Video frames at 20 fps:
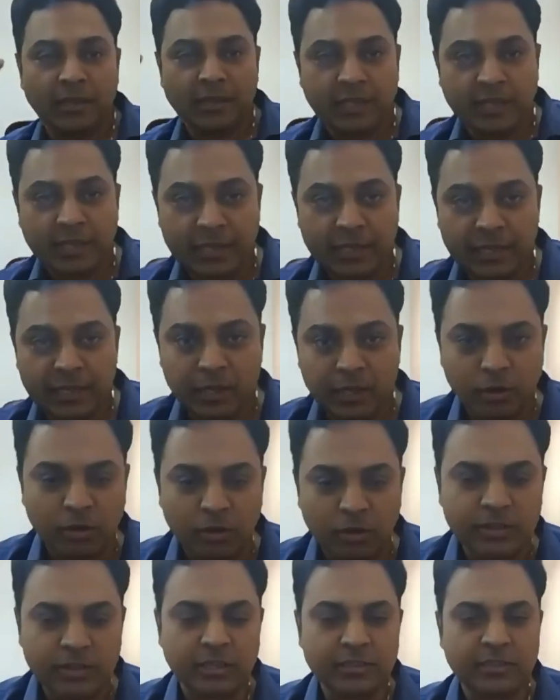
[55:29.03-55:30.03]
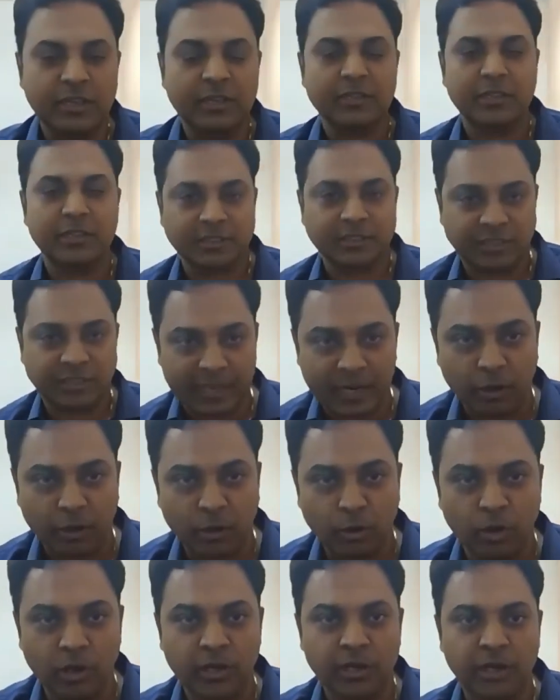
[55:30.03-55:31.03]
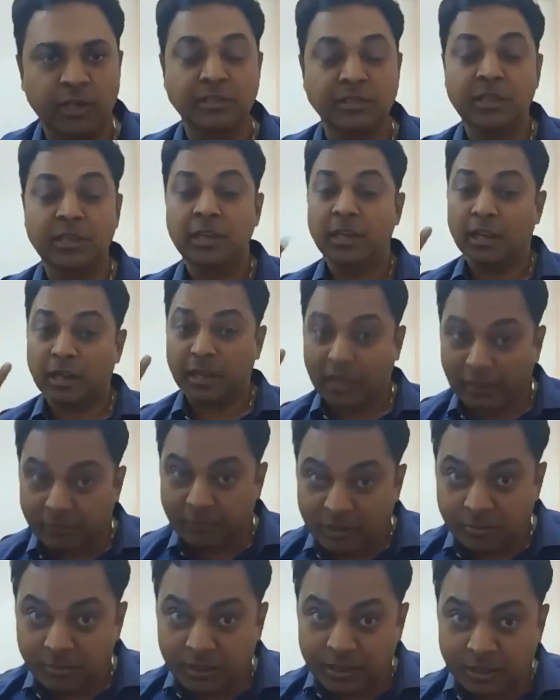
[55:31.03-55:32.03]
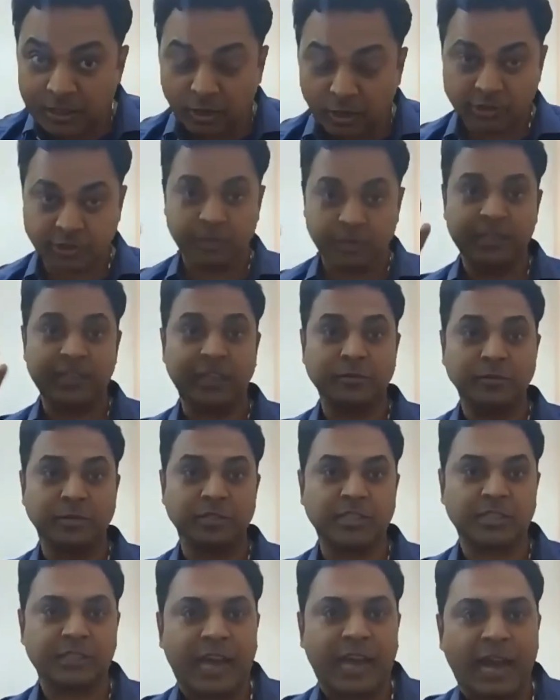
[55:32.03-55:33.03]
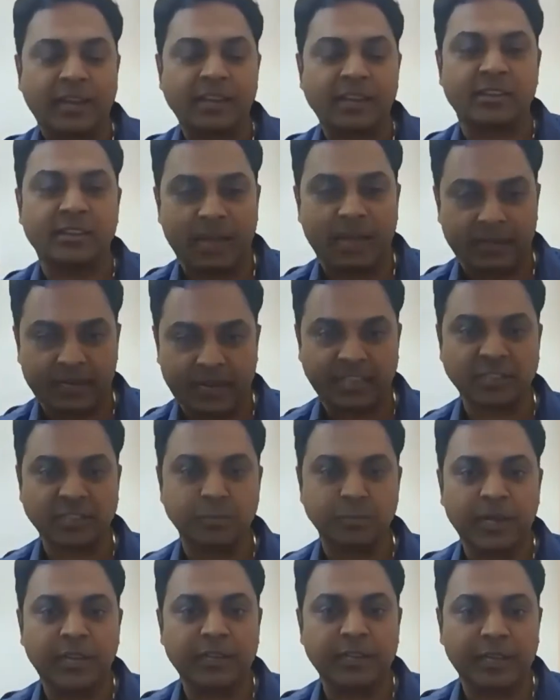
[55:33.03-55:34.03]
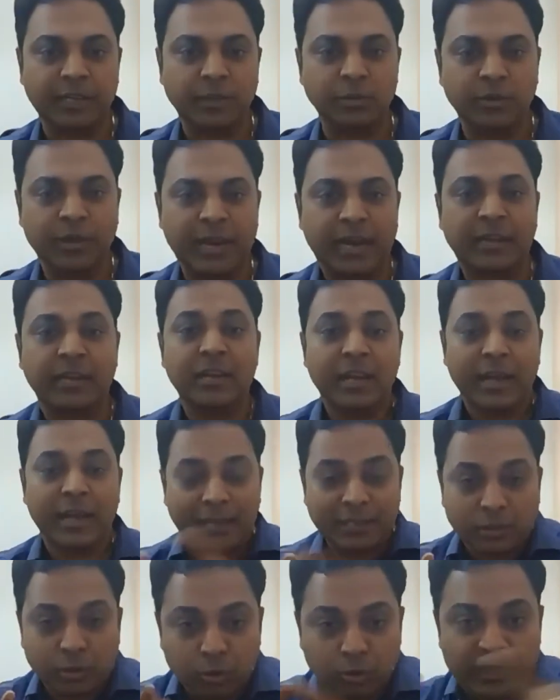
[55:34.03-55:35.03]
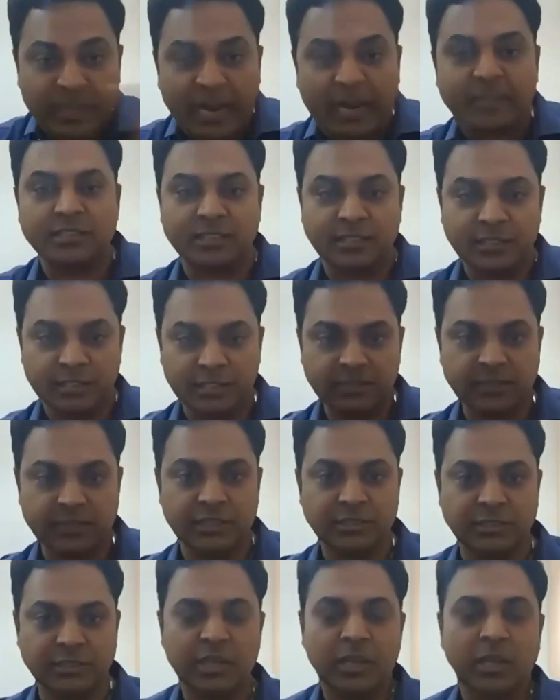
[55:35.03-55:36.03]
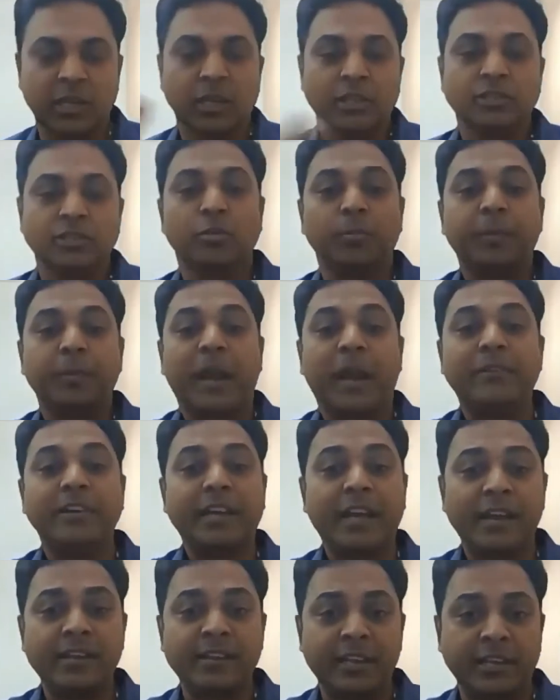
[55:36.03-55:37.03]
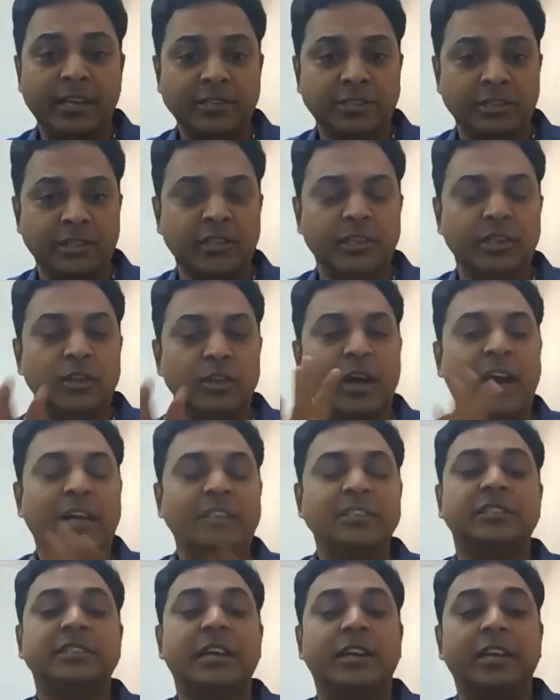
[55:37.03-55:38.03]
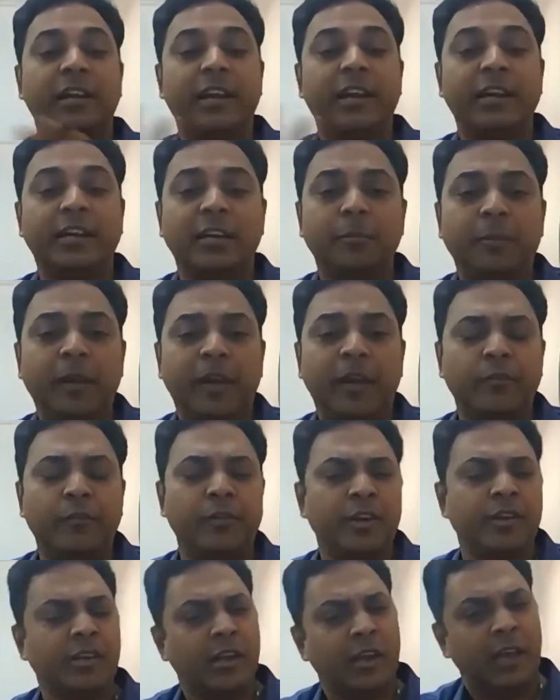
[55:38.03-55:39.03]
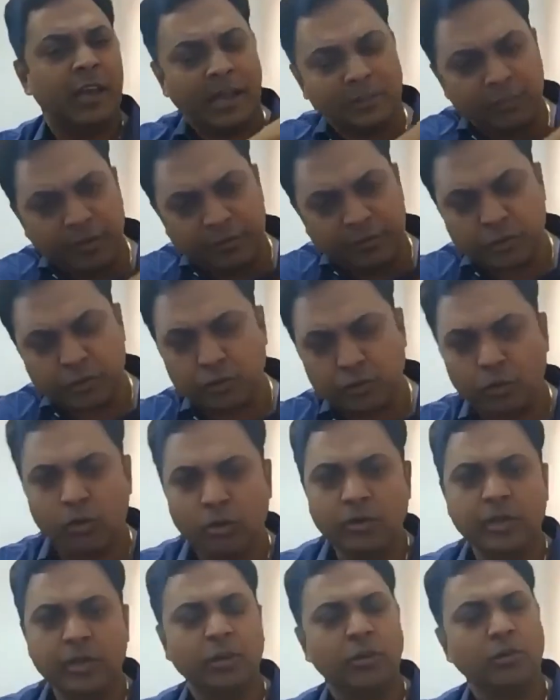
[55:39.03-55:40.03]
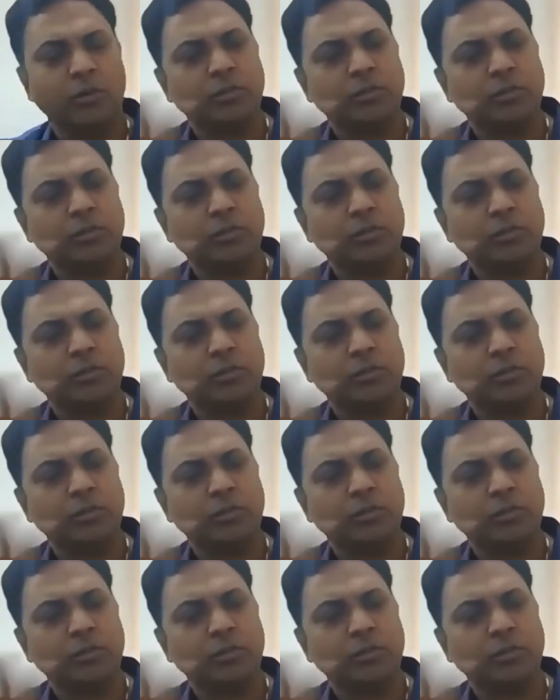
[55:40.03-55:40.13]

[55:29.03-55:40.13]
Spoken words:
the shareholders, government also, in terms of the tax money that you get, and through that the citizens. So privatization has generated benefits, and we've shown